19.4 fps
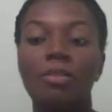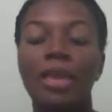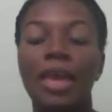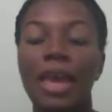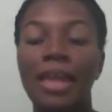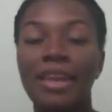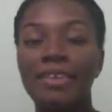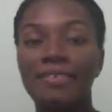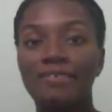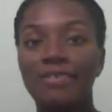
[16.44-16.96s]

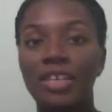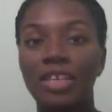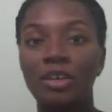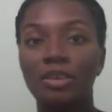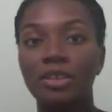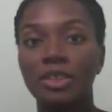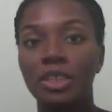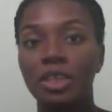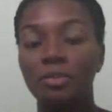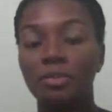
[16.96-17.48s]
any
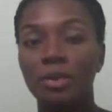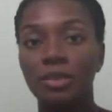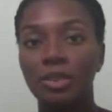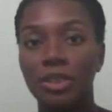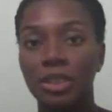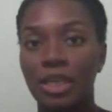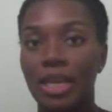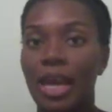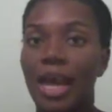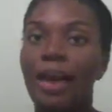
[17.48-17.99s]
videos that are
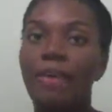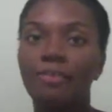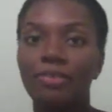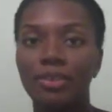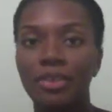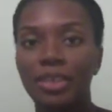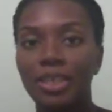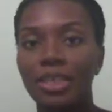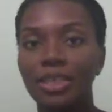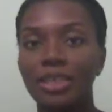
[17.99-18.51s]
posted
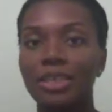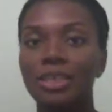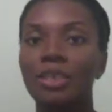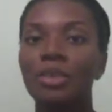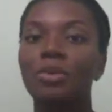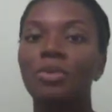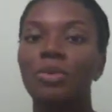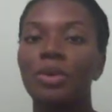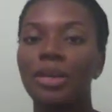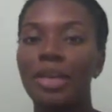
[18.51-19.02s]
after this
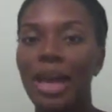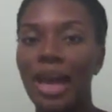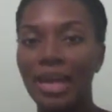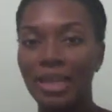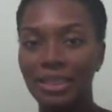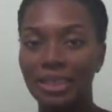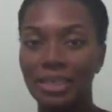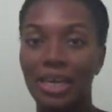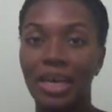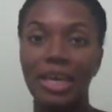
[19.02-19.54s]
were
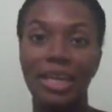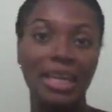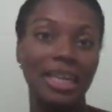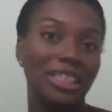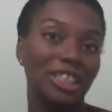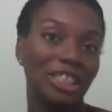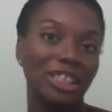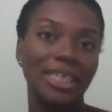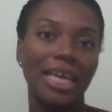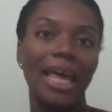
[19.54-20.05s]
not done
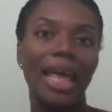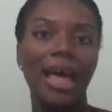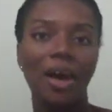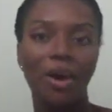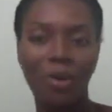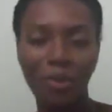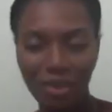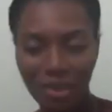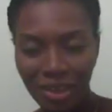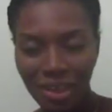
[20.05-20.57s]
and just
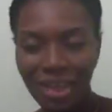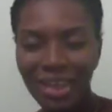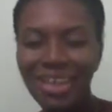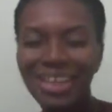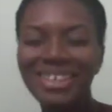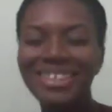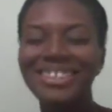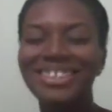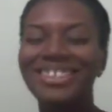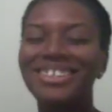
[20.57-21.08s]
held.
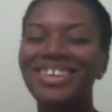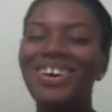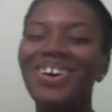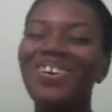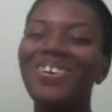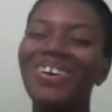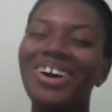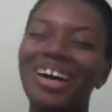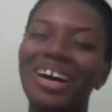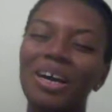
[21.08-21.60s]

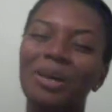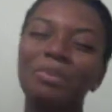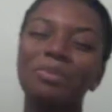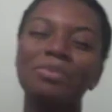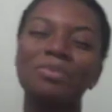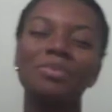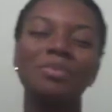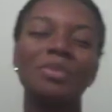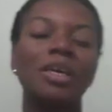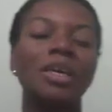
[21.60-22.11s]

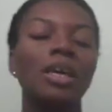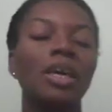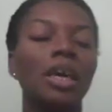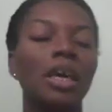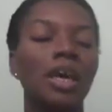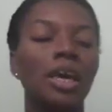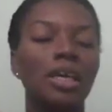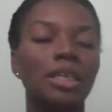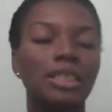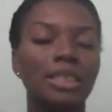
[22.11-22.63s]
So
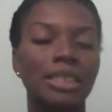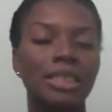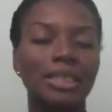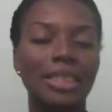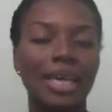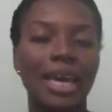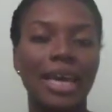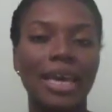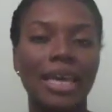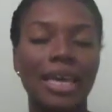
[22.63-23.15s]

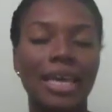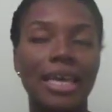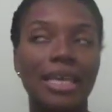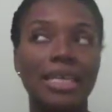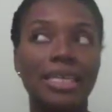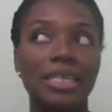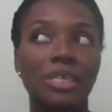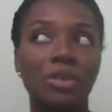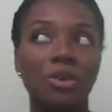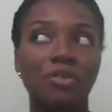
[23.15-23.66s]
today
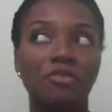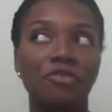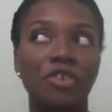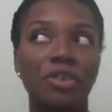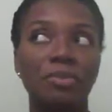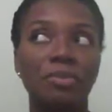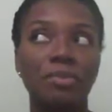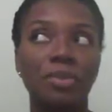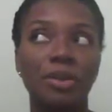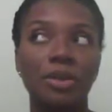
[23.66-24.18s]
is
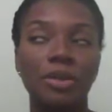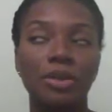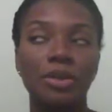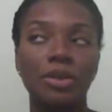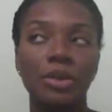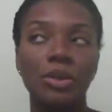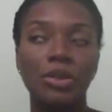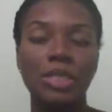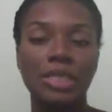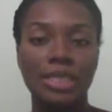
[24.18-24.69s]

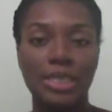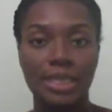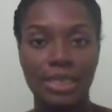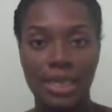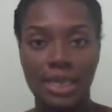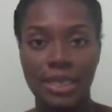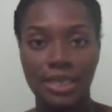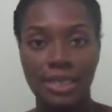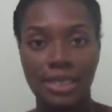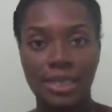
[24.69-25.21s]
November the
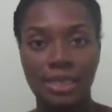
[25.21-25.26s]
6th.